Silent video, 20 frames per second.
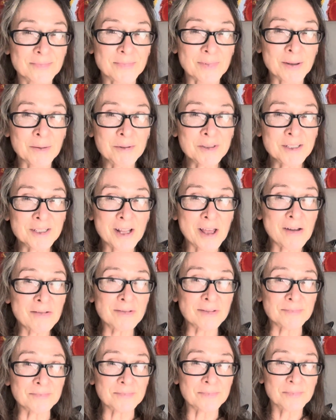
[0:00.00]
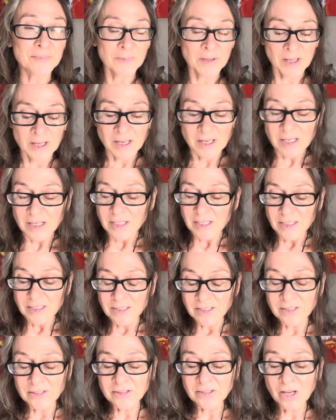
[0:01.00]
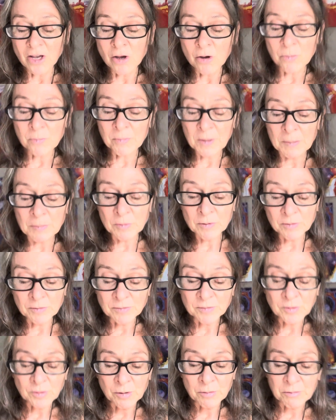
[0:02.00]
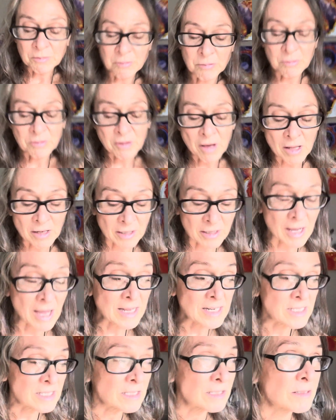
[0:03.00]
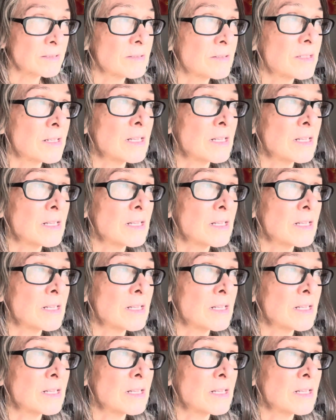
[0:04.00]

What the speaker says: I was in heaven. So people, you know, thought like I did.